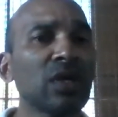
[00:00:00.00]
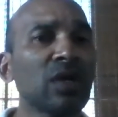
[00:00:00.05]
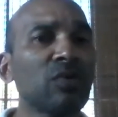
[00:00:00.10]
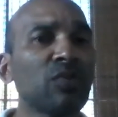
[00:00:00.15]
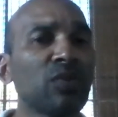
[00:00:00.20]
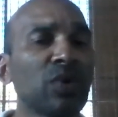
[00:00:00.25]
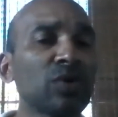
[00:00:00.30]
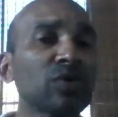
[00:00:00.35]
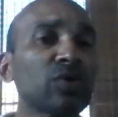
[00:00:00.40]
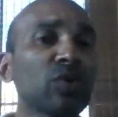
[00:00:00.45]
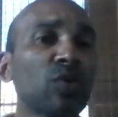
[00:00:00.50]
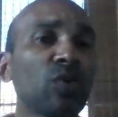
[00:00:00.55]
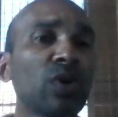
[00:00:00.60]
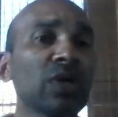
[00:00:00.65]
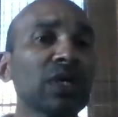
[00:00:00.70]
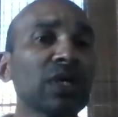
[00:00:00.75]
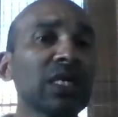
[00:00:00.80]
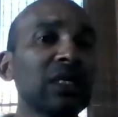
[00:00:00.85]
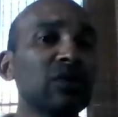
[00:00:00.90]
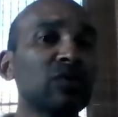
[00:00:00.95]
We also
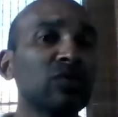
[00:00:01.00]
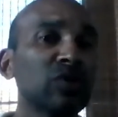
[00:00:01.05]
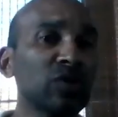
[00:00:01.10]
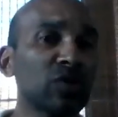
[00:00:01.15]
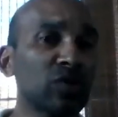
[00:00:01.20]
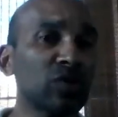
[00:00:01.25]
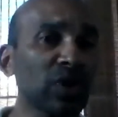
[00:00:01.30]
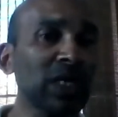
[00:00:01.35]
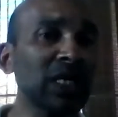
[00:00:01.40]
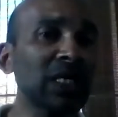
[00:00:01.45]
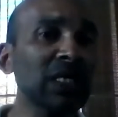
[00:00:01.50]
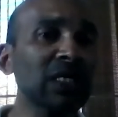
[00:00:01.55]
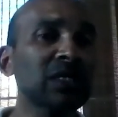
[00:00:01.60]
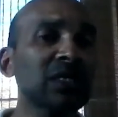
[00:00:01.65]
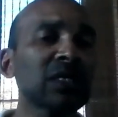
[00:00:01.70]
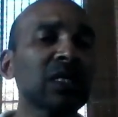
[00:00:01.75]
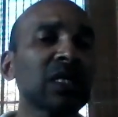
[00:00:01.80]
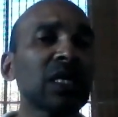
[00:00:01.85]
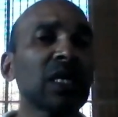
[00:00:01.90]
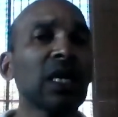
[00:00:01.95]
work in
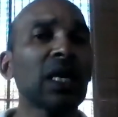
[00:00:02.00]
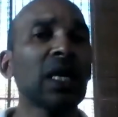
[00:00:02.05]
Rodrigues,